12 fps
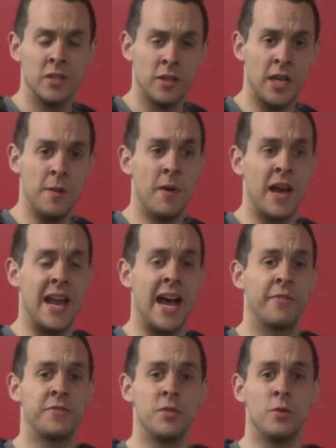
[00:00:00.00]
You might
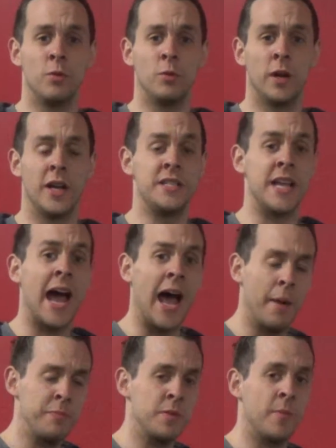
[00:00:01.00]
have to
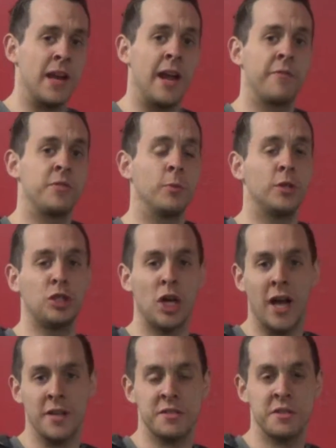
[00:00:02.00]
adapt, you might have to
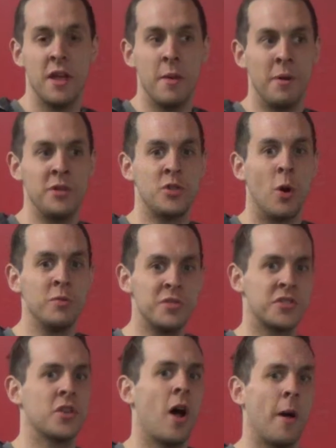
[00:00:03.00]
adjust, but don't
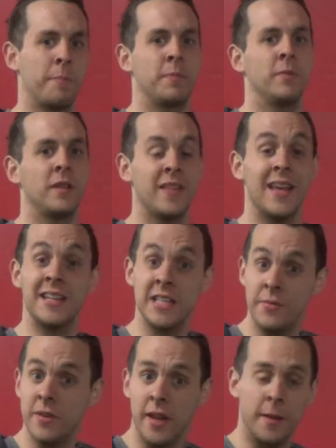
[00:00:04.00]
stop the
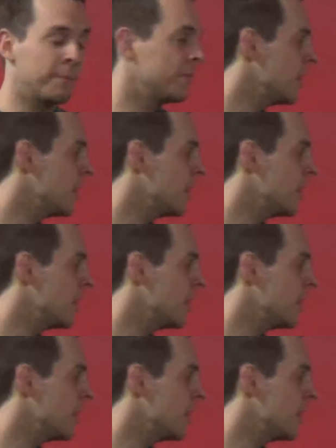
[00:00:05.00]
activity.